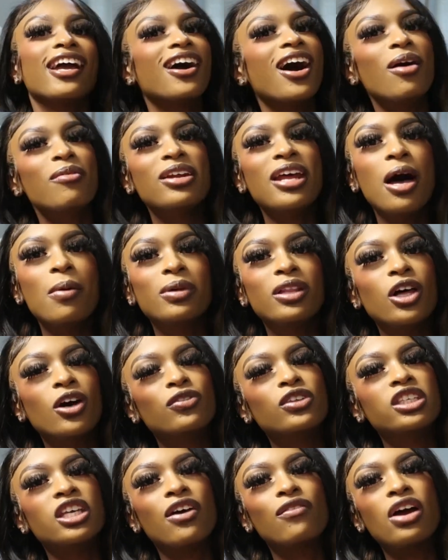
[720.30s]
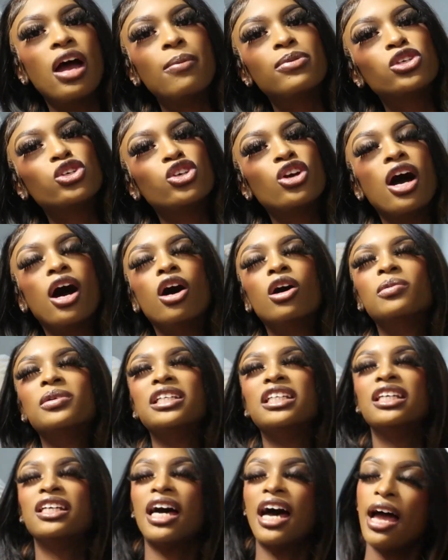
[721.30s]
comment down below if this ever happened to you. I hope
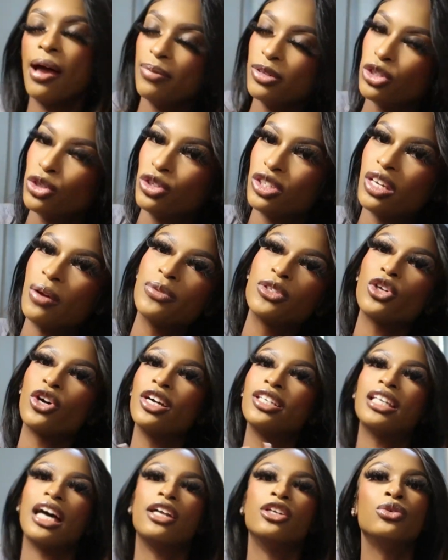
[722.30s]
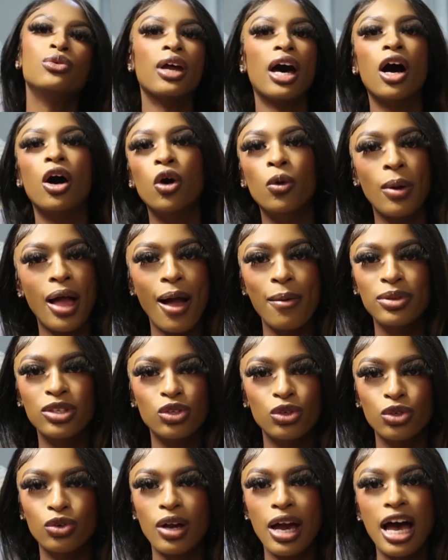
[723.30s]
it did not happen to you. Some stories I do not hope happen
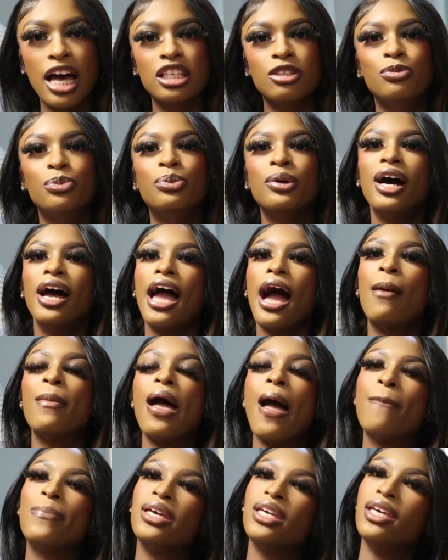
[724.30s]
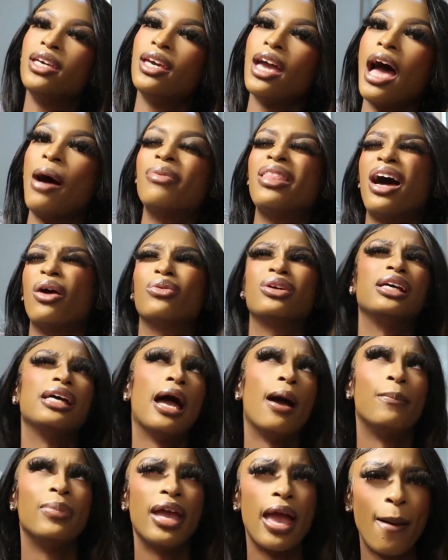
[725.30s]
to you guys, but I'm happy. I'm not really
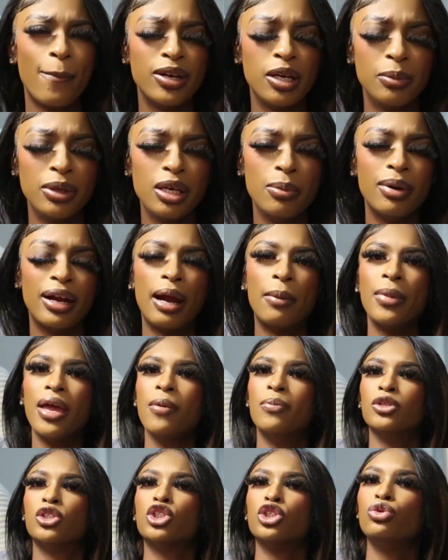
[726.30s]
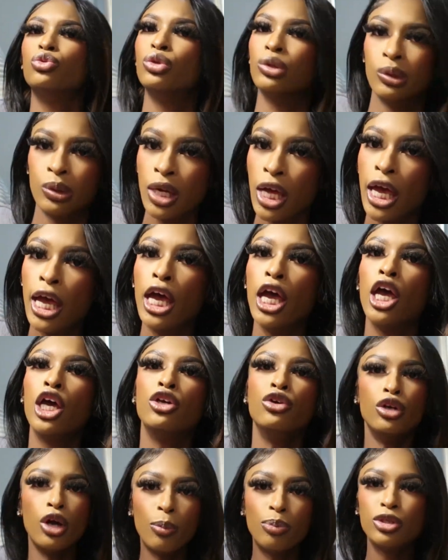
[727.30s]
happy it happened to me, but I'm able to, you know,
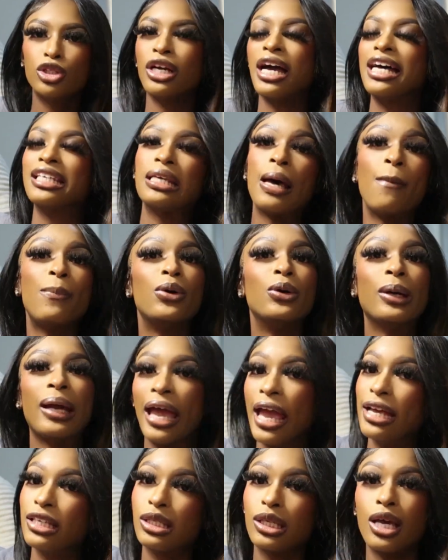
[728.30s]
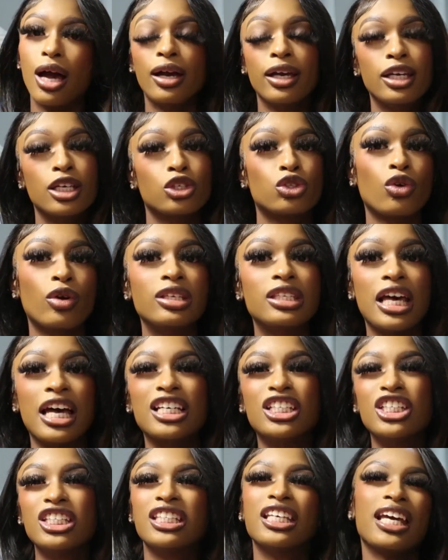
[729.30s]
put you guys up on game so y'all can hear story
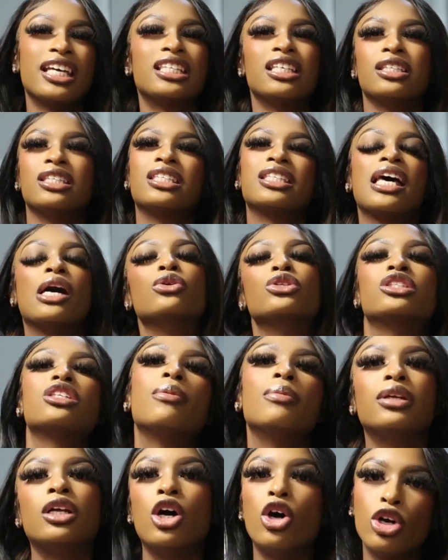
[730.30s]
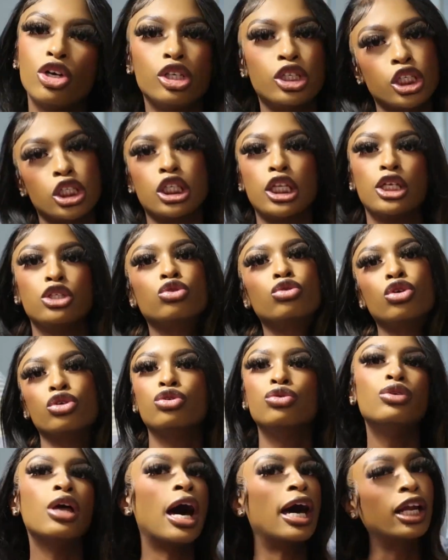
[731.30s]
times, just in case something sounds similar, and just to let you know
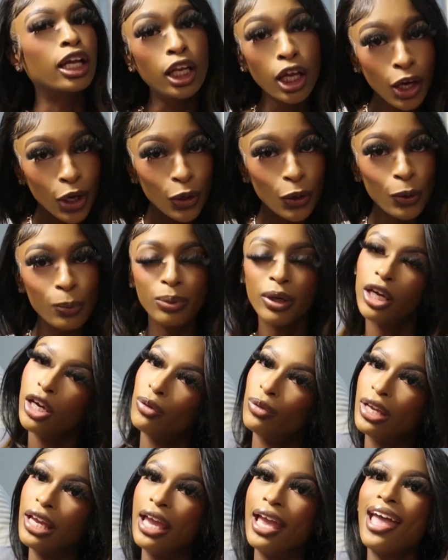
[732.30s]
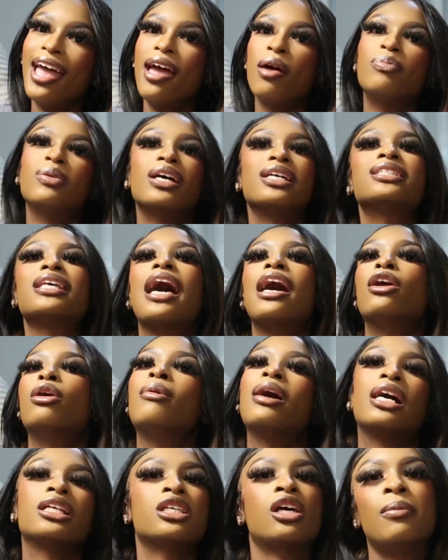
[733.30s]
you're not alone, period. And plus, I don't
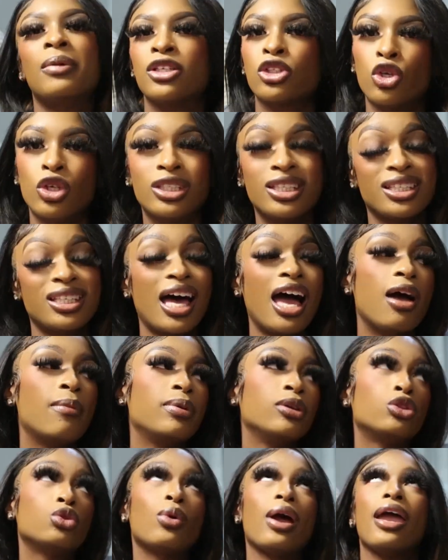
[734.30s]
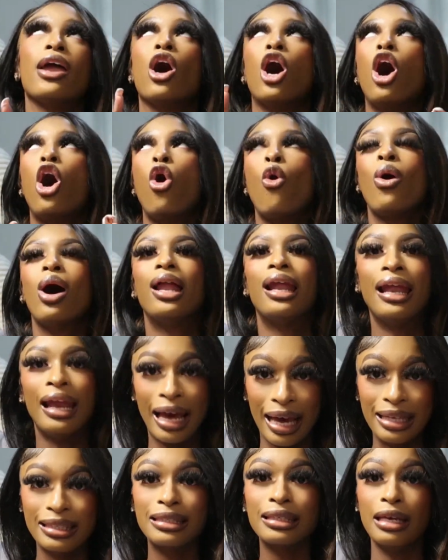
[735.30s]
mind telling my stories because I have been through a whole
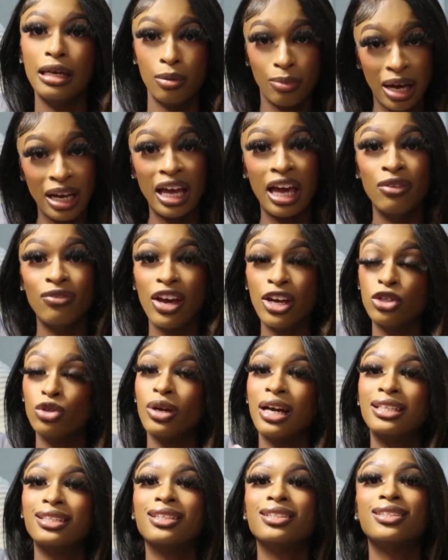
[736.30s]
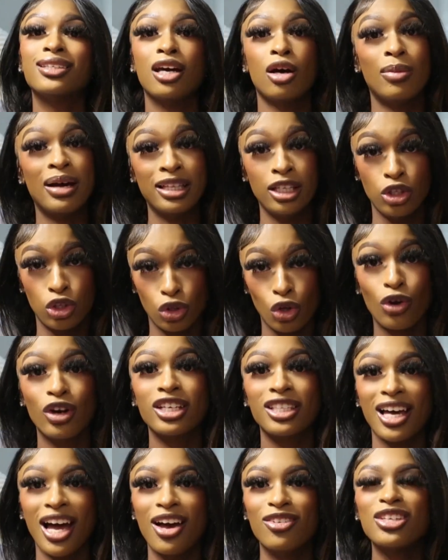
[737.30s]
lot in my life, as you guys can tell by these
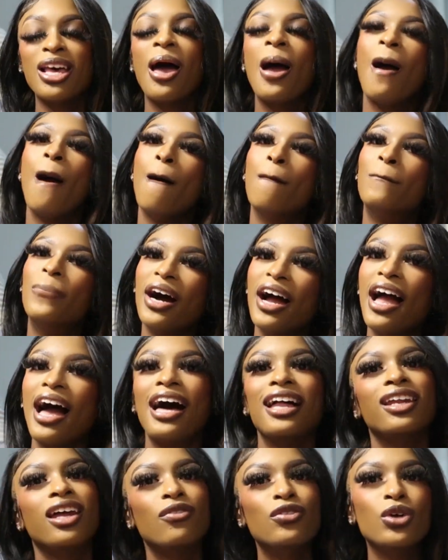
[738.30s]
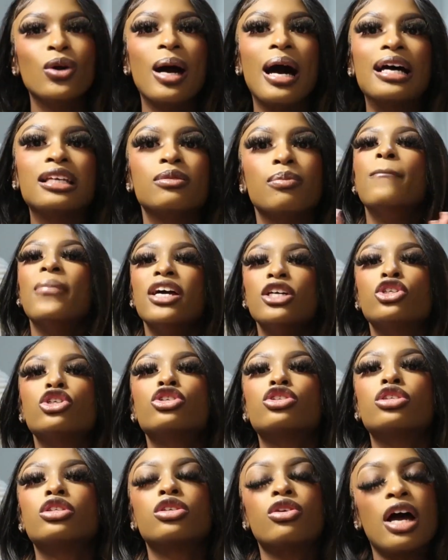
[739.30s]
story times. But I love you guys. Make sure
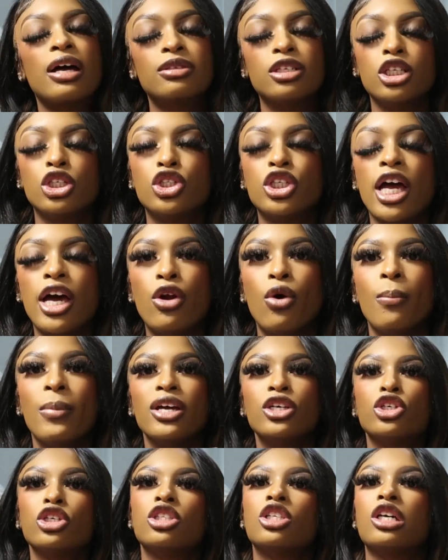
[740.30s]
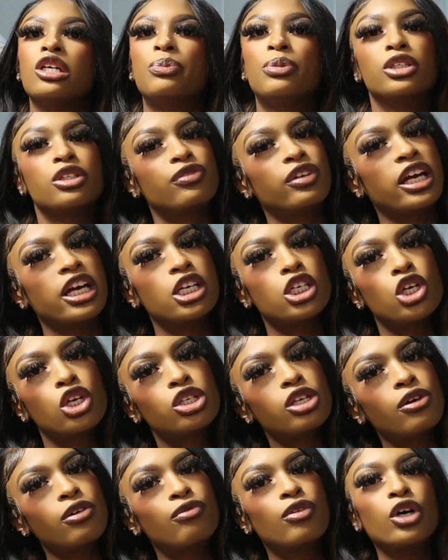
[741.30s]
you subscribe to this channel. Make sure you turn your post notifications
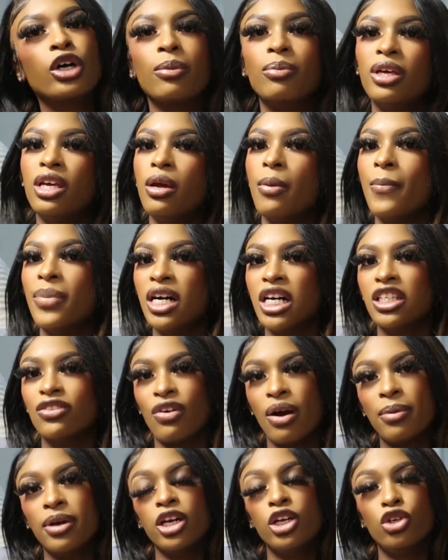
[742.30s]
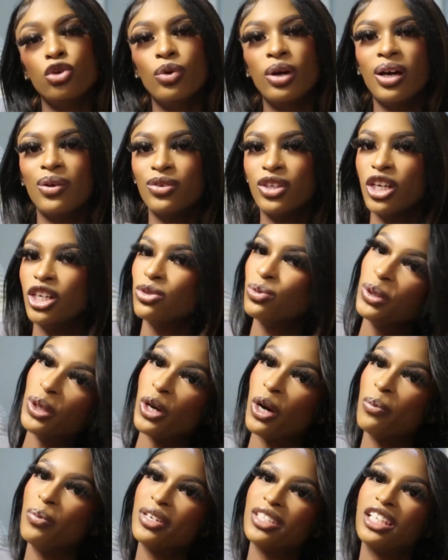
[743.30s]
on so your phone can beat buzz, vibrate, and do whatever it does when your
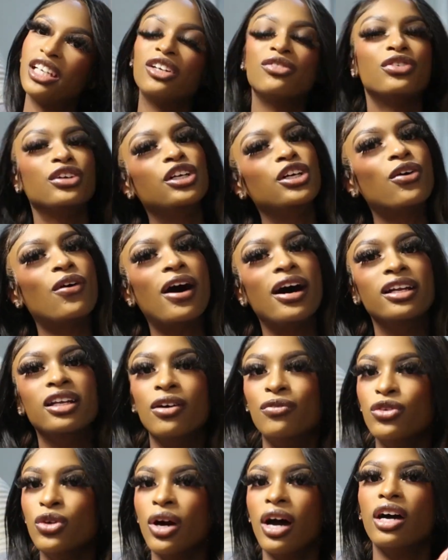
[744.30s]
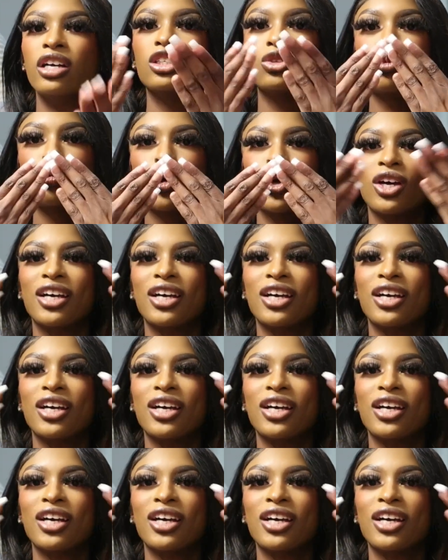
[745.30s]
girl posts on a video. I love you guys.